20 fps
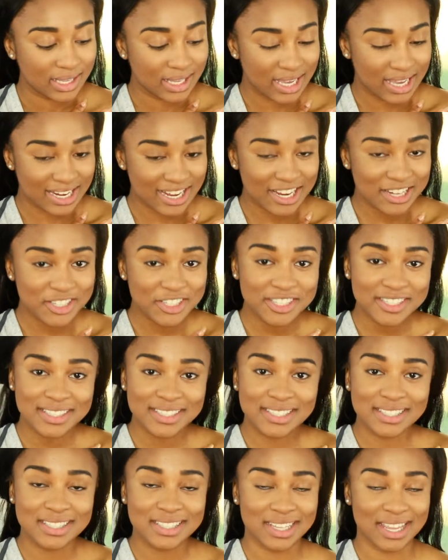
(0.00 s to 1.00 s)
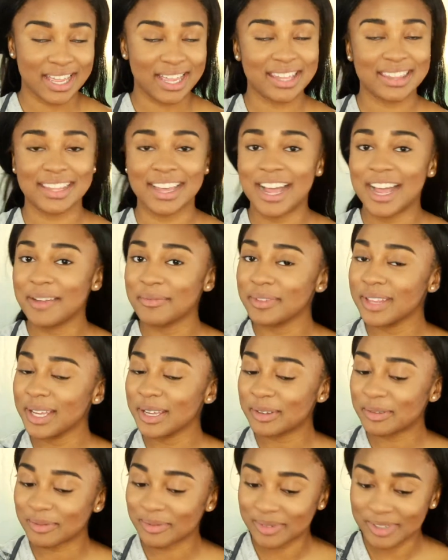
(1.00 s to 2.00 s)
Can I just say that I'm
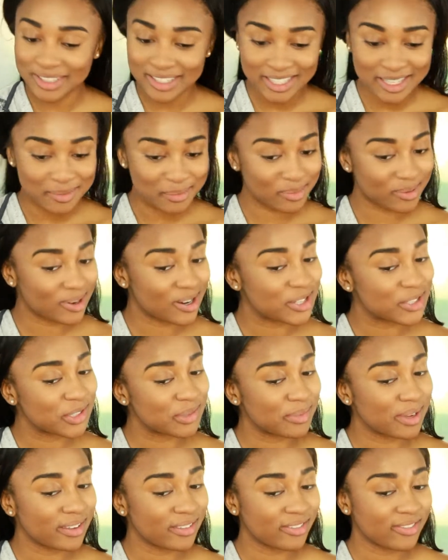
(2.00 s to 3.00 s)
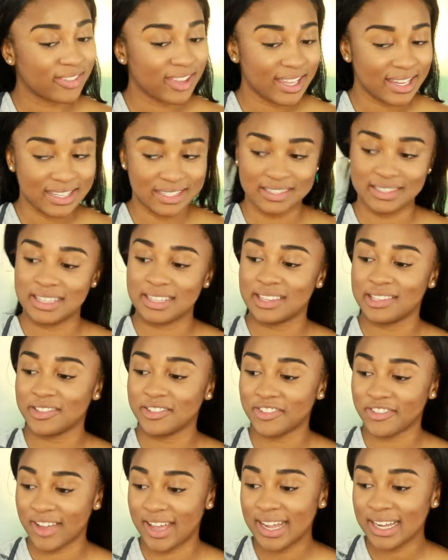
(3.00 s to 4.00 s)
like really impressed with my face. Like the
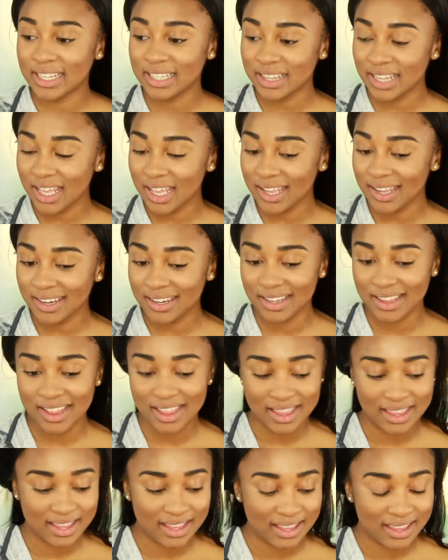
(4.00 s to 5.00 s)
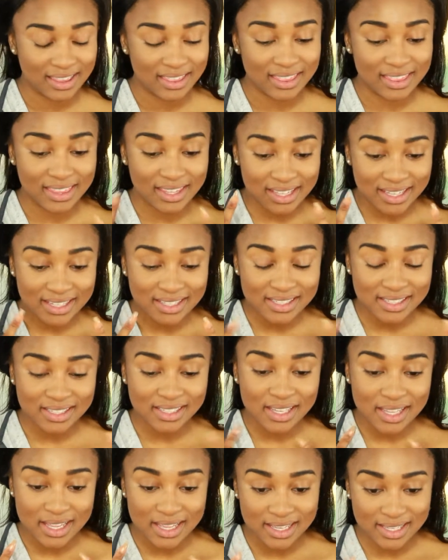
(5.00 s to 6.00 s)
fact that
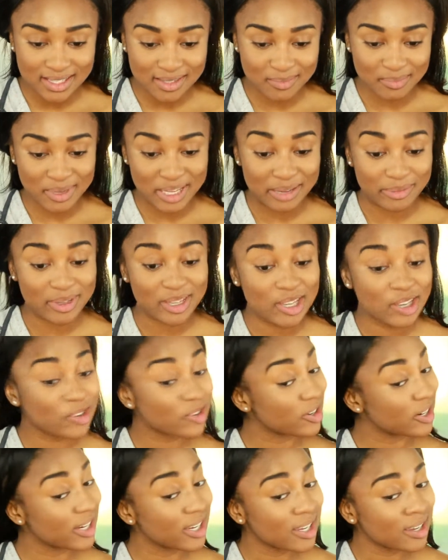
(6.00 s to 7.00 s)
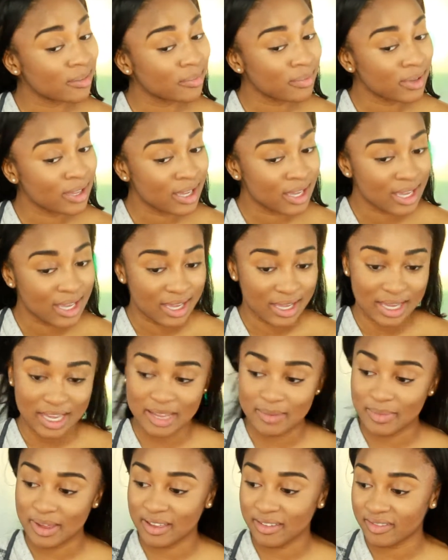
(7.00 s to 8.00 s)
this is BB cream
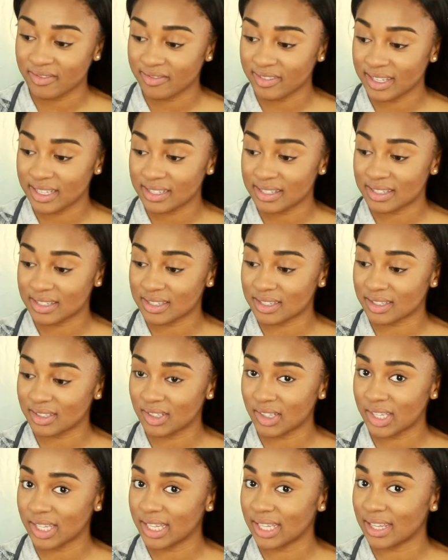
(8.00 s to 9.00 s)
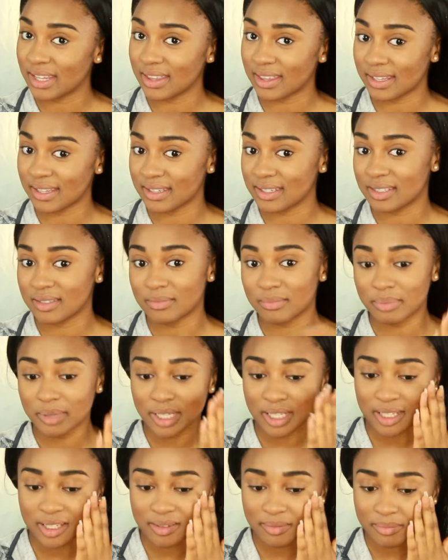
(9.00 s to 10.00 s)
and my face is looking this
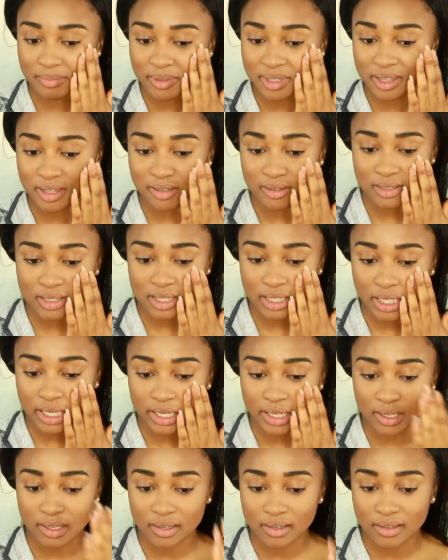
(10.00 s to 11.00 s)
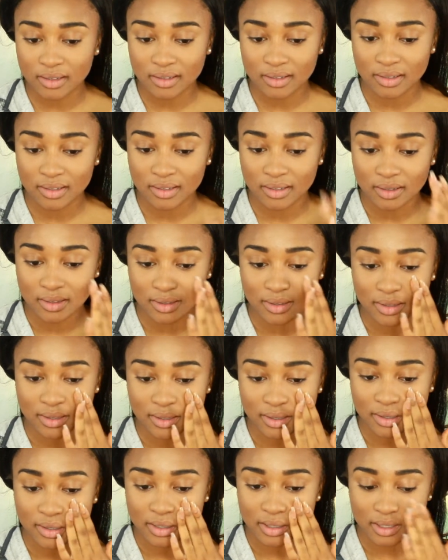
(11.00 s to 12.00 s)
beat, but there's like
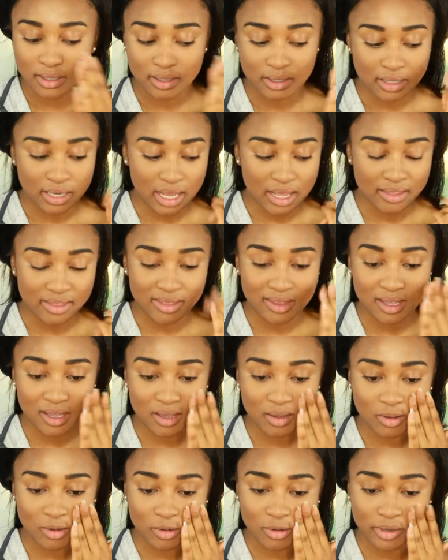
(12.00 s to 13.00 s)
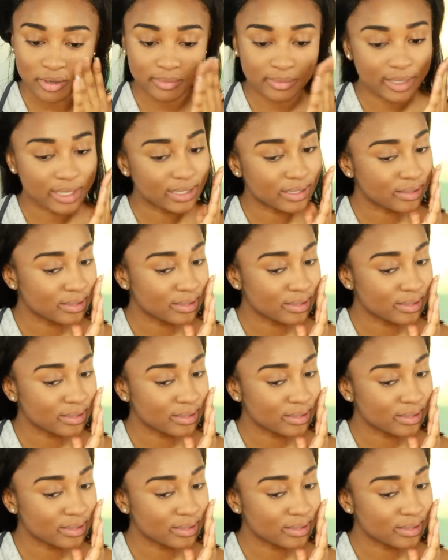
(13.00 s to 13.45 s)
nothing on my